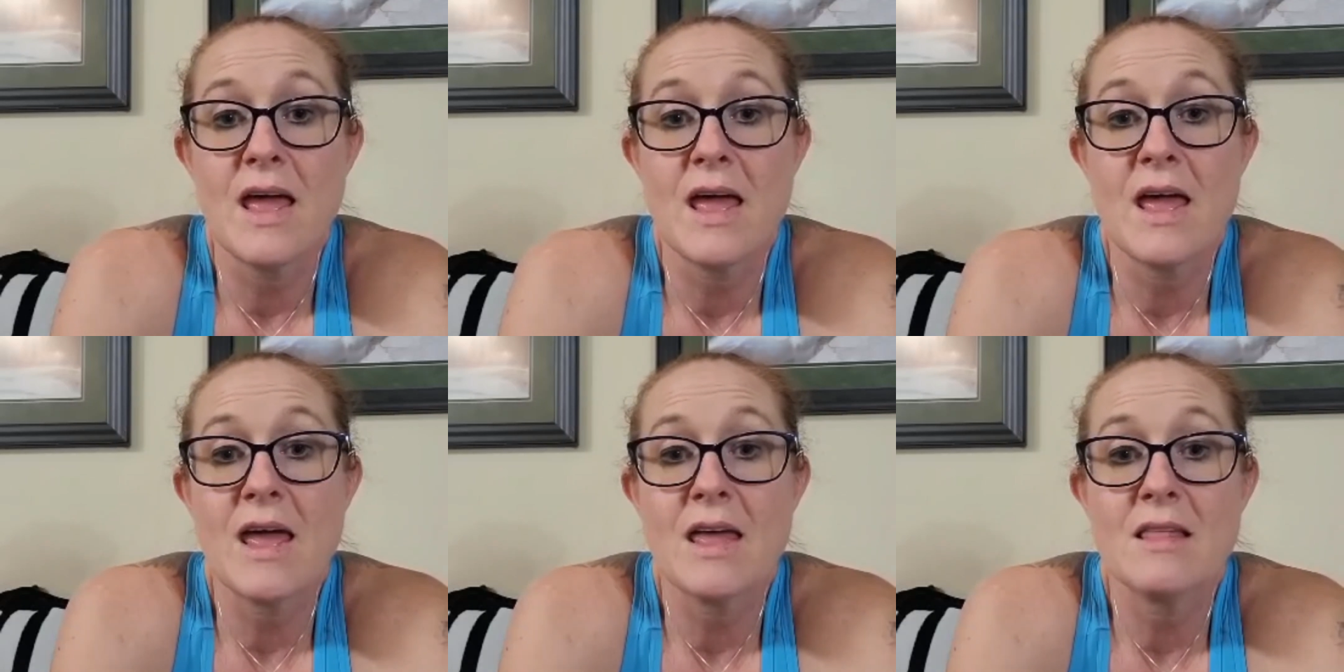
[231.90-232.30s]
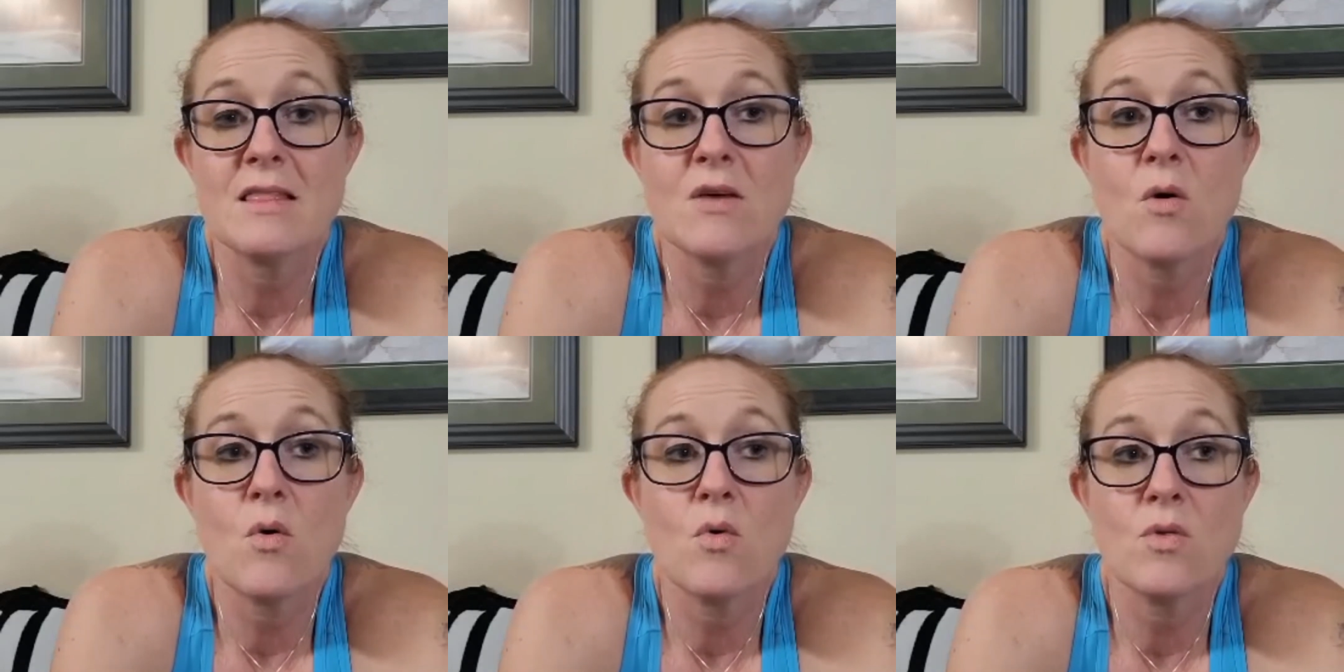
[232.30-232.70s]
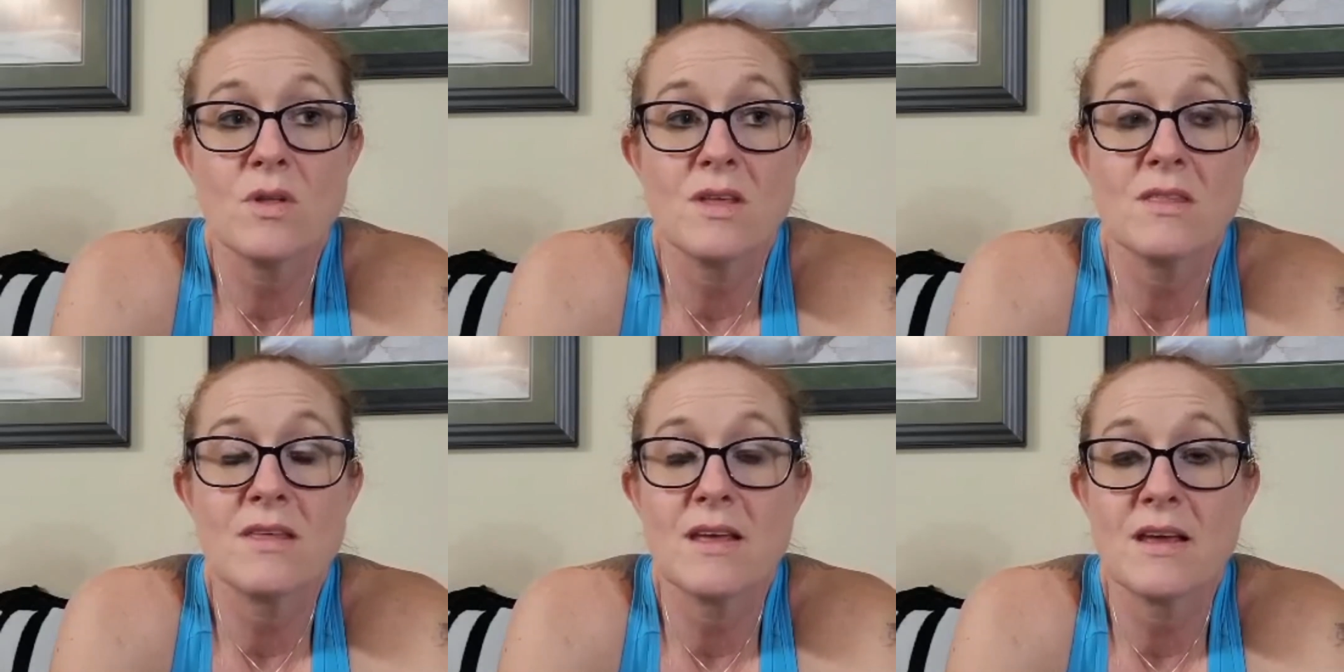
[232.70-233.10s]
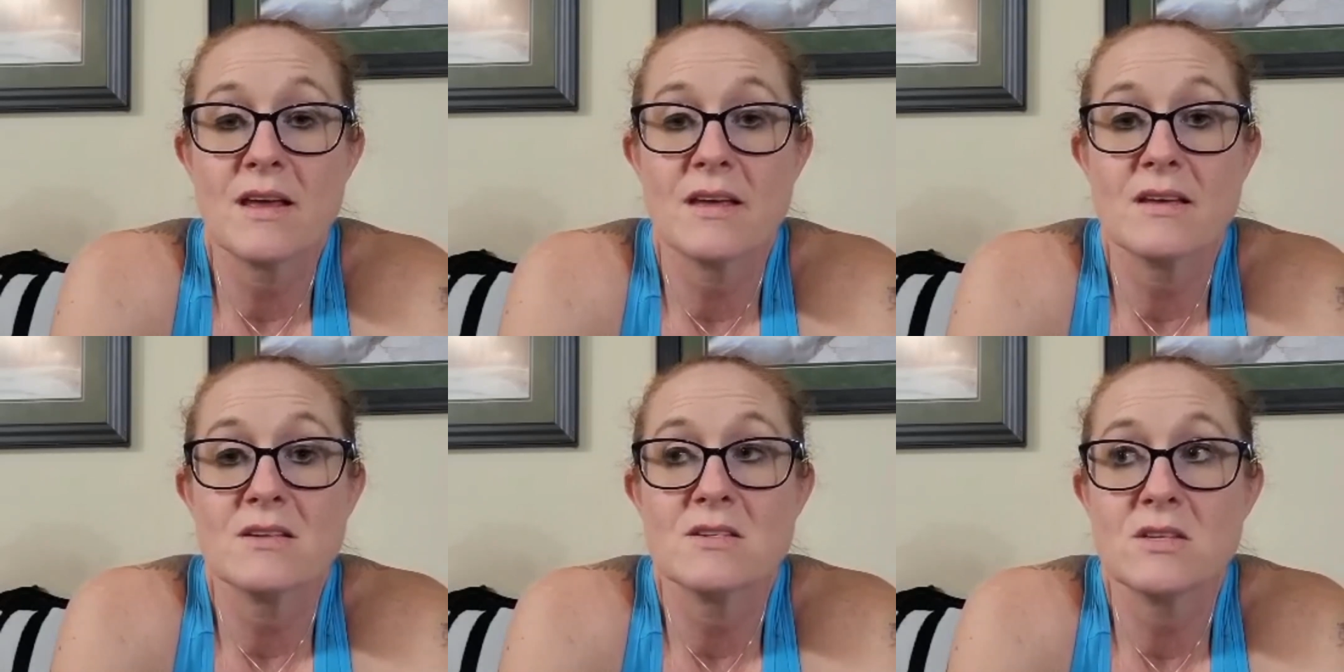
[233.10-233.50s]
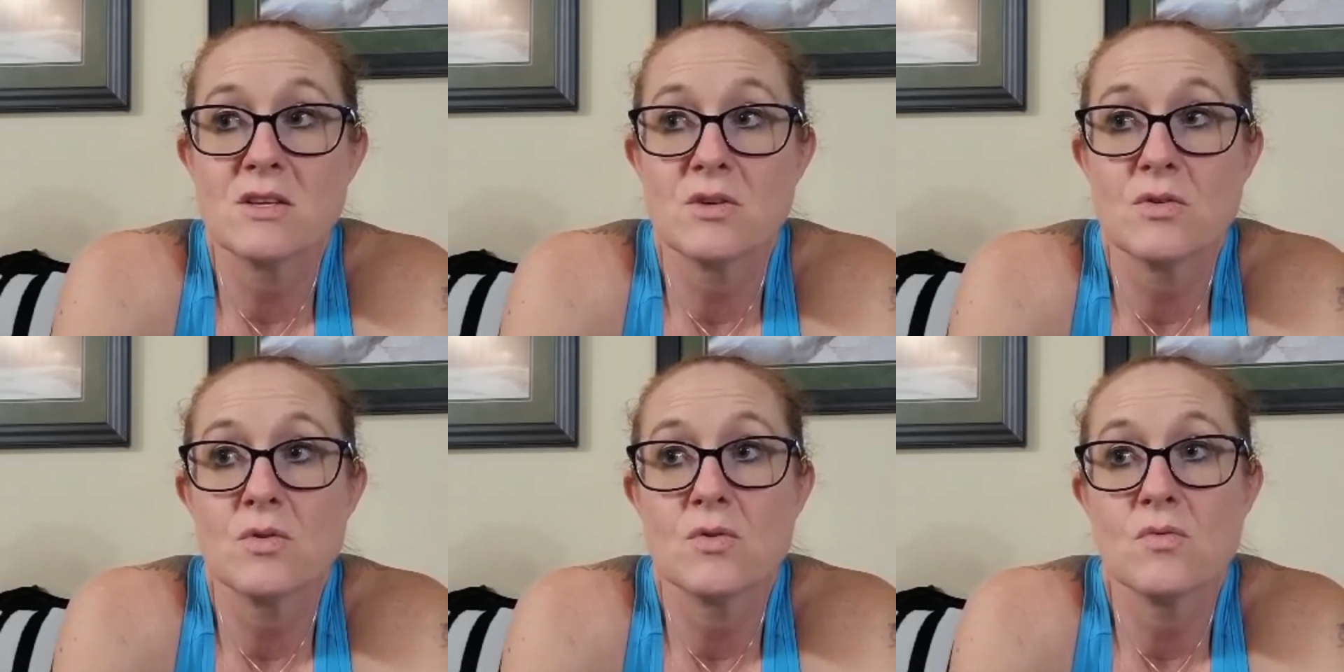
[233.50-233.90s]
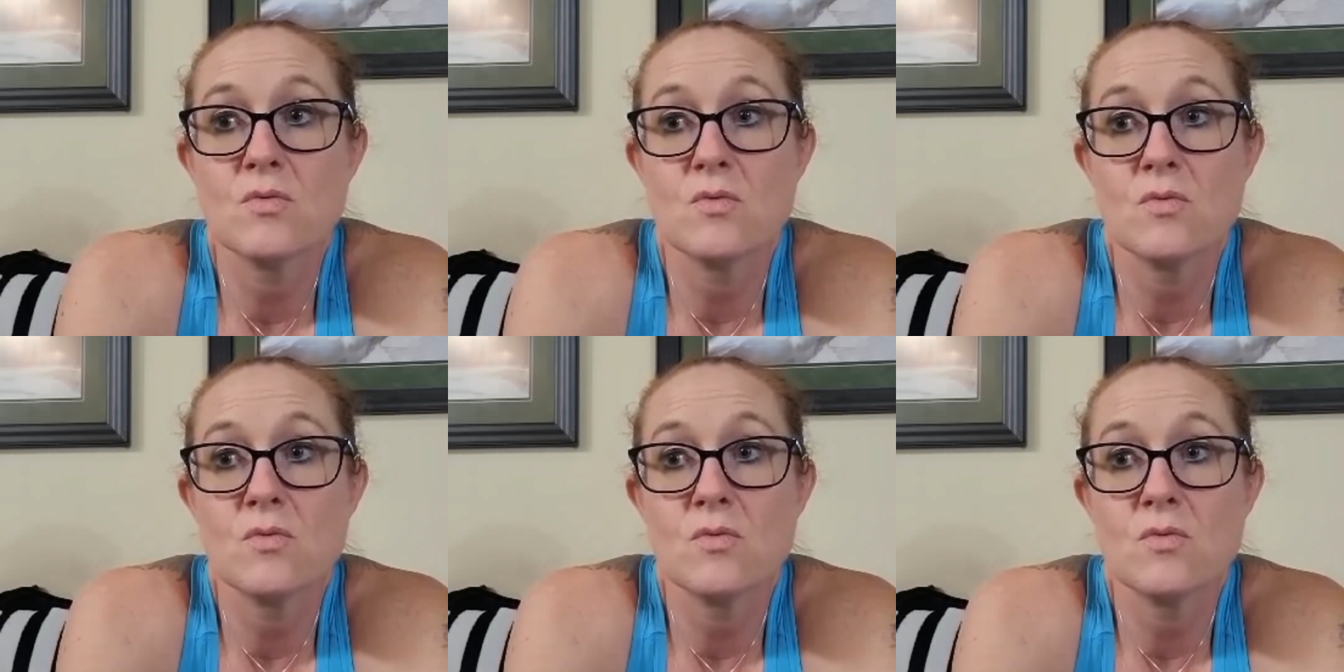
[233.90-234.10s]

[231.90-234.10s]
and the only thing I could do